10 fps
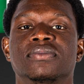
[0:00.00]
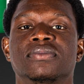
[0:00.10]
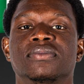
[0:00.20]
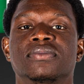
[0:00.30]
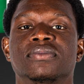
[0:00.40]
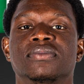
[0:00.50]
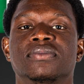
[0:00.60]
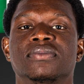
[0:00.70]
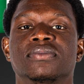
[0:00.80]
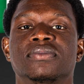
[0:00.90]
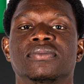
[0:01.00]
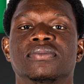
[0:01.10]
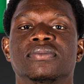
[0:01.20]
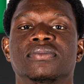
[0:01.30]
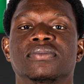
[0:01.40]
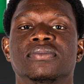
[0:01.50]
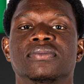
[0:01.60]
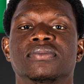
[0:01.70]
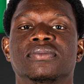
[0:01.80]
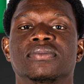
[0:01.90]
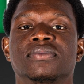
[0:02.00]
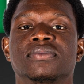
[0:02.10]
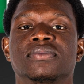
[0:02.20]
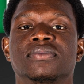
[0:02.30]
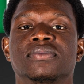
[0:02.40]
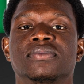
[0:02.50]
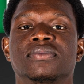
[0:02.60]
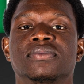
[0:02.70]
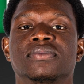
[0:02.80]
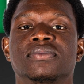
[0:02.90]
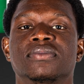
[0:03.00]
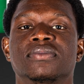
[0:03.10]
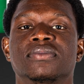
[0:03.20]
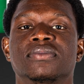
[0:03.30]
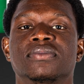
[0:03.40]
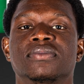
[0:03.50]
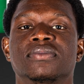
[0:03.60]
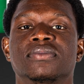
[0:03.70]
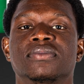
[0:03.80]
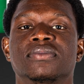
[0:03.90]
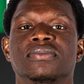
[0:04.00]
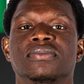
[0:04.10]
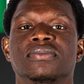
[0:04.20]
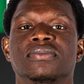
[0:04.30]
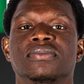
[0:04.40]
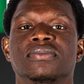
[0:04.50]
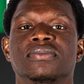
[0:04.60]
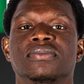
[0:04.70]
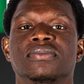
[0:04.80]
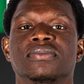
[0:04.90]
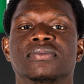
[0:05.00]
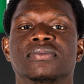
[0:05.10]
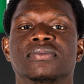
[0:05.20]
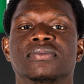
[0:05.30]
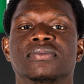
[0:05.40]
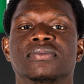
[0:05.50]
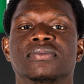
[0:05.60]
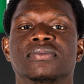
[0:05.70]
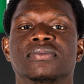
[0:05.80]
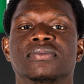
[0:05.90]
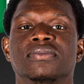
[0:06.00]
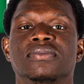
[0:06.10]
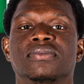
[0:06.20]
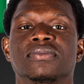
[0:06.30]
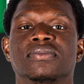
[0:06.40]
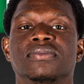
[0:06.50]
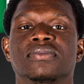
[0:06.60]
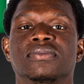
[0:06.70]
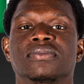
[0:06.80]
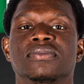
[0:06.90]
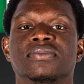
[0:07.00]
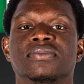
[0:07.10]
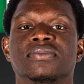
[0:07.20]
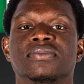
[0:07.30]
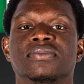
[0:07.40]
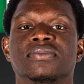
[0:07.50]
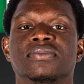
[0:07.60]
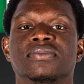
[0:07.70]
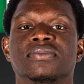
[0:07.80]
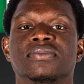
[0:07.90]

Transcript: [no speech]